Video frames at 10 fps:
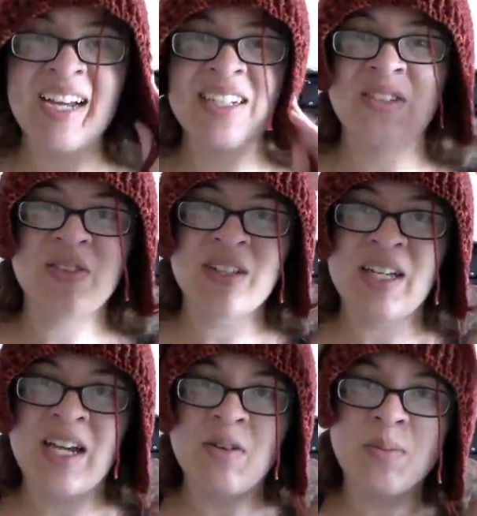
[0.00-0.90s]
I just feel
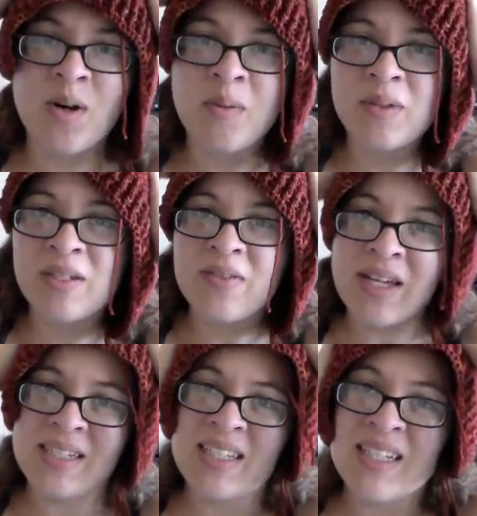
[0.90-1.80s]
like I would probably have
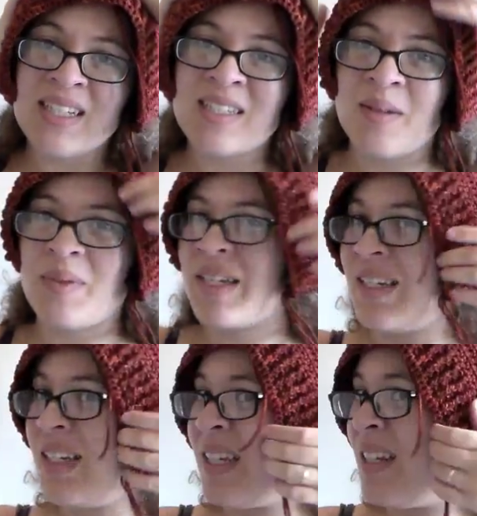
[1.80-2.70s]
liked something
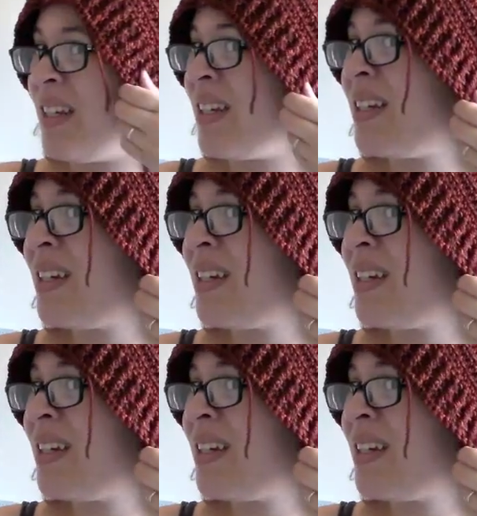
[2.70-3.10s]
knitted